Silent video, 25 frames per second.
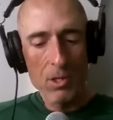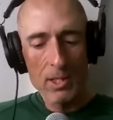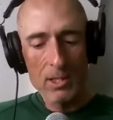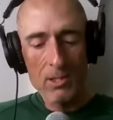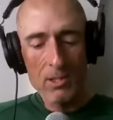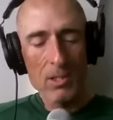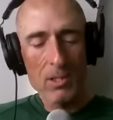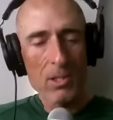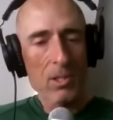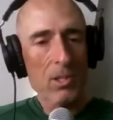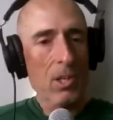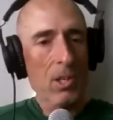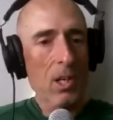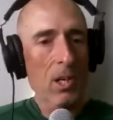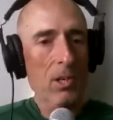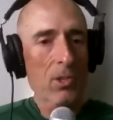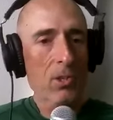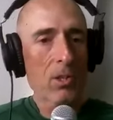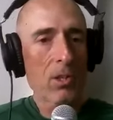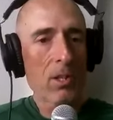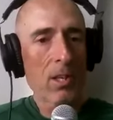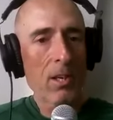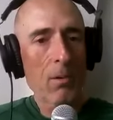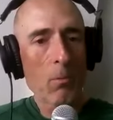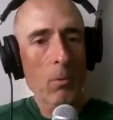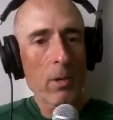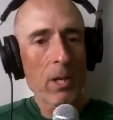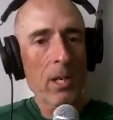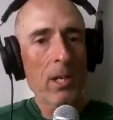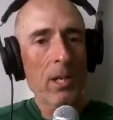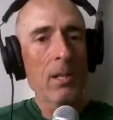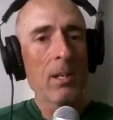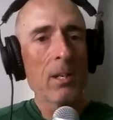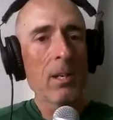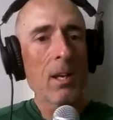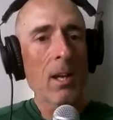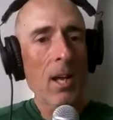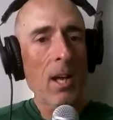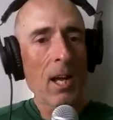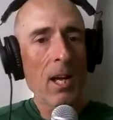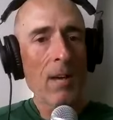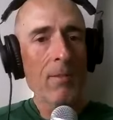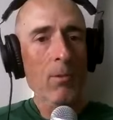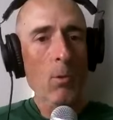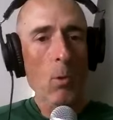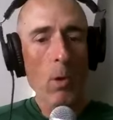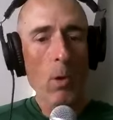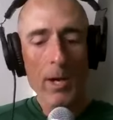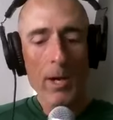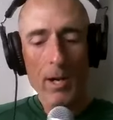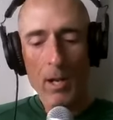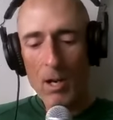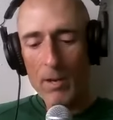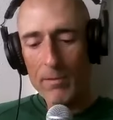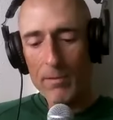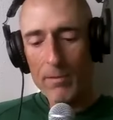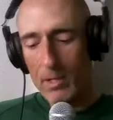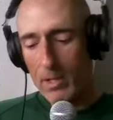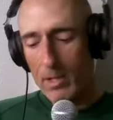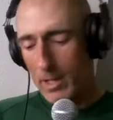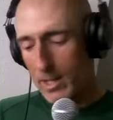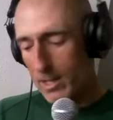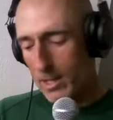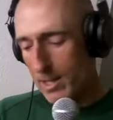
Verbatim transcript: It's a discussion that we have quite often.